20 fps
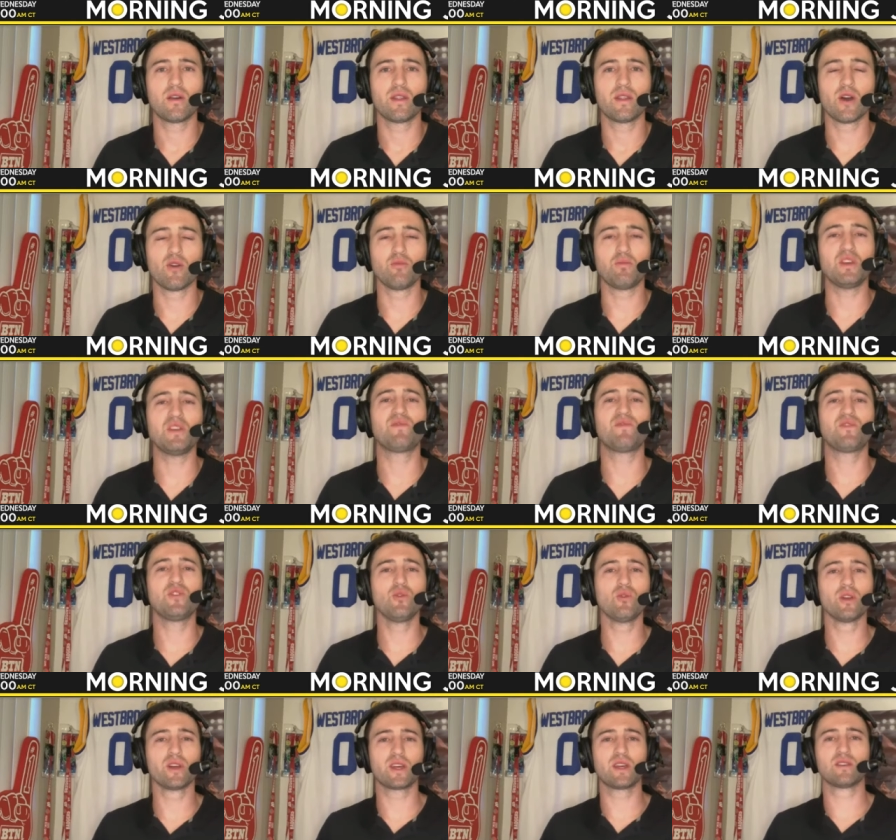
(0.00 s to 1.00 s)
that would be
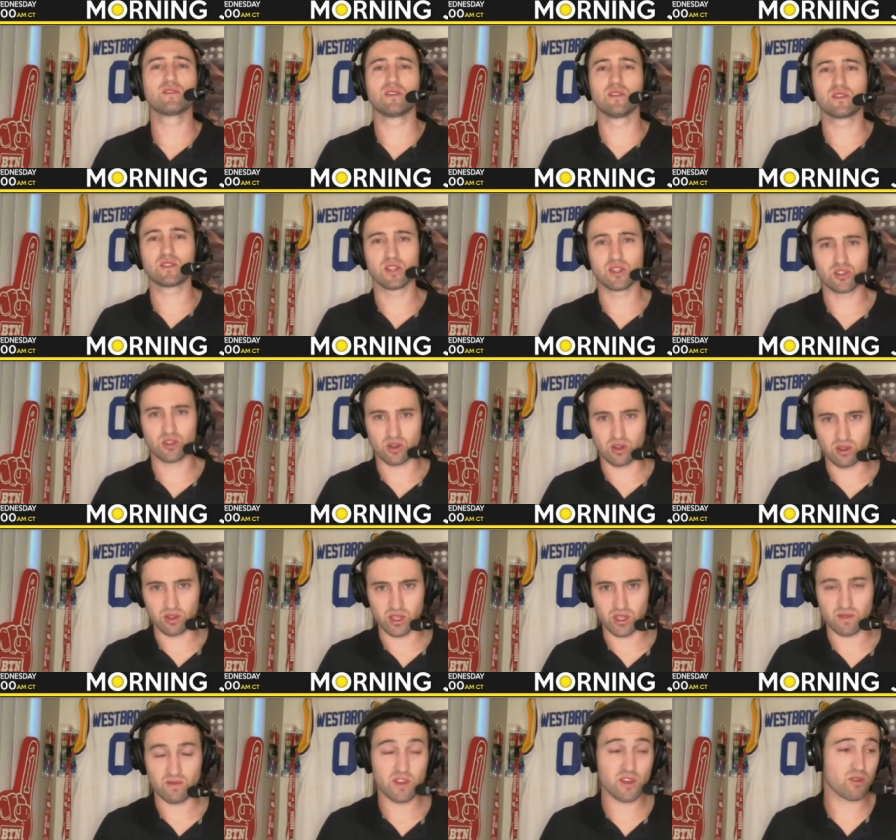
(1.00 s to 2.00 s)
fueling his decision to
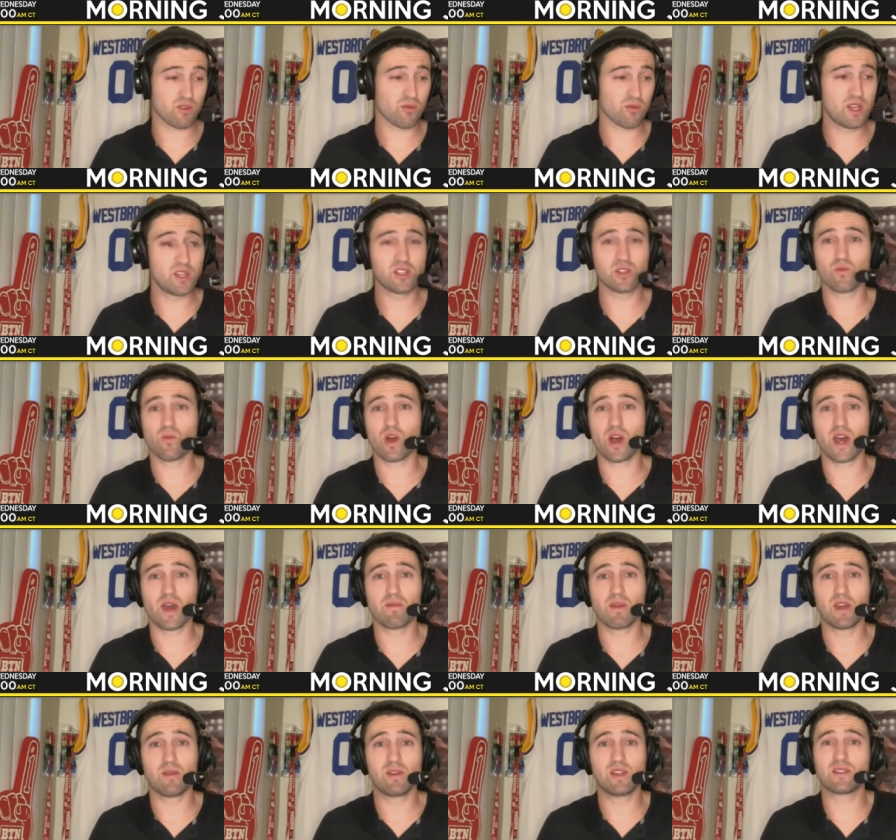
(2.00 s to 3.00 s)
leave. Now, the reason why
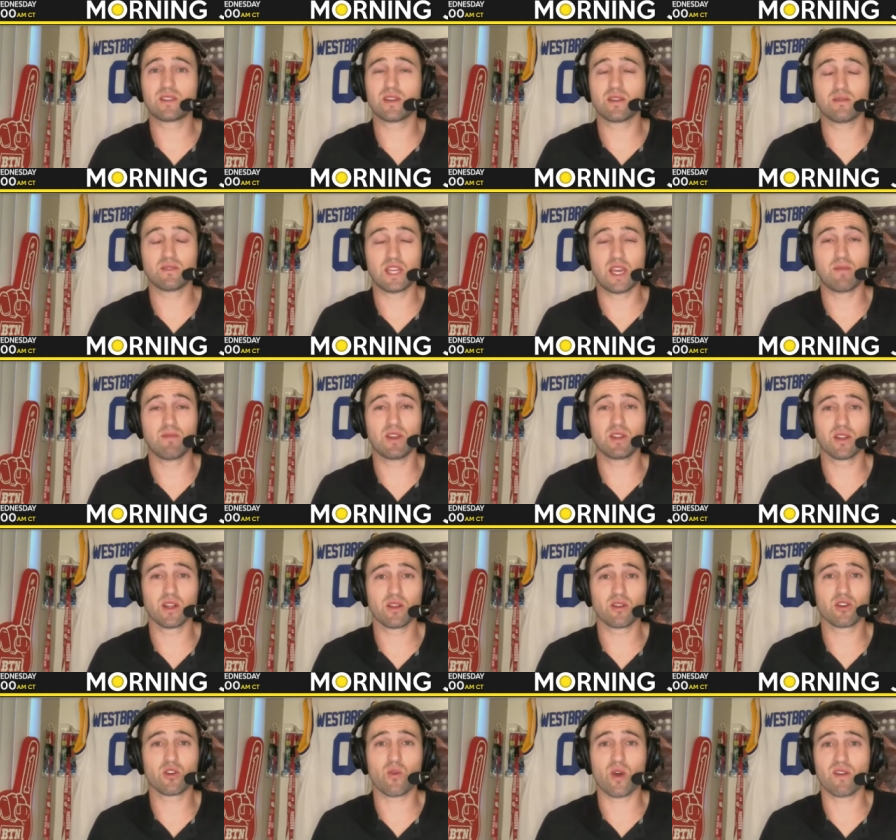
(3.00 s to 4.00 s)
maybe Damian
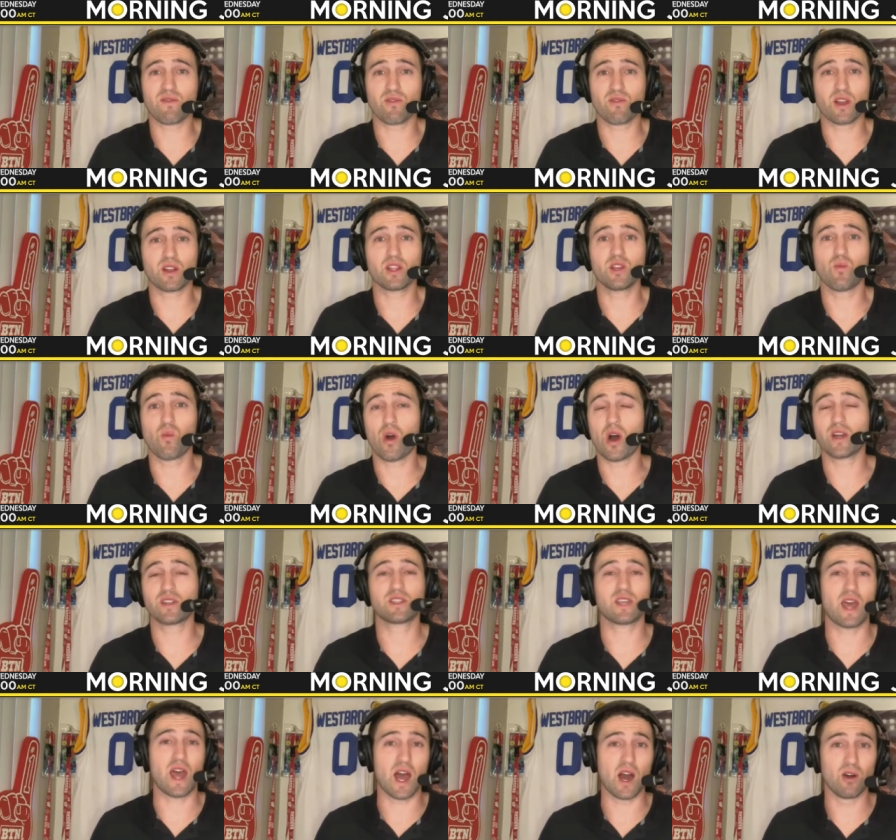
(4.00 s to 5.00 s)
Lillard, quite frankly,
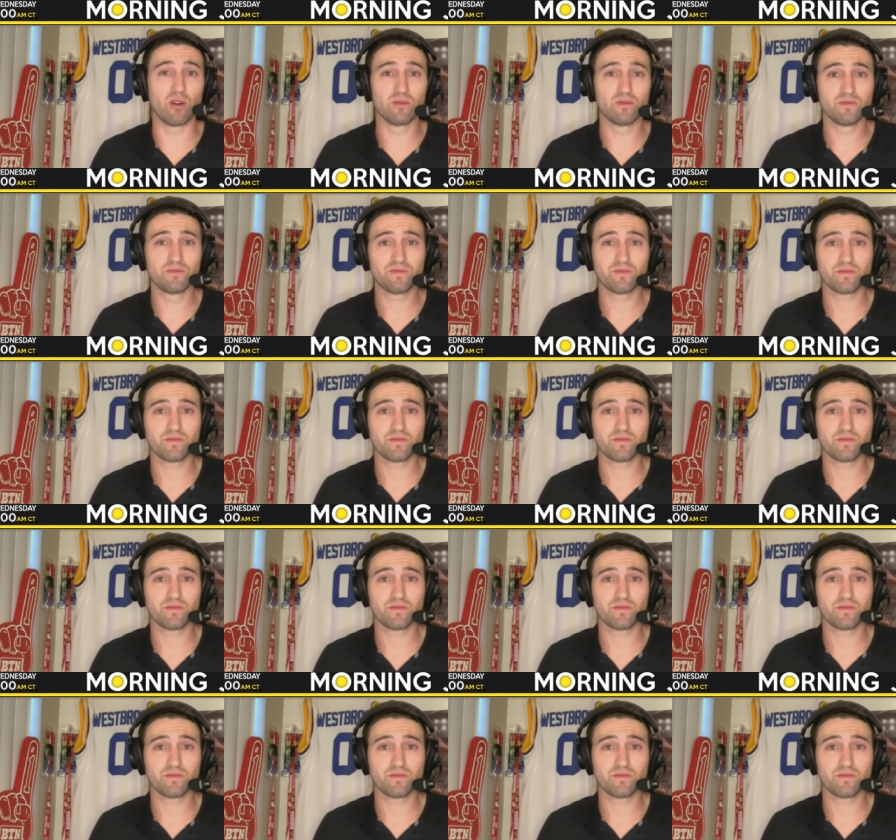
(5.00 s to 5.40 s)
wants out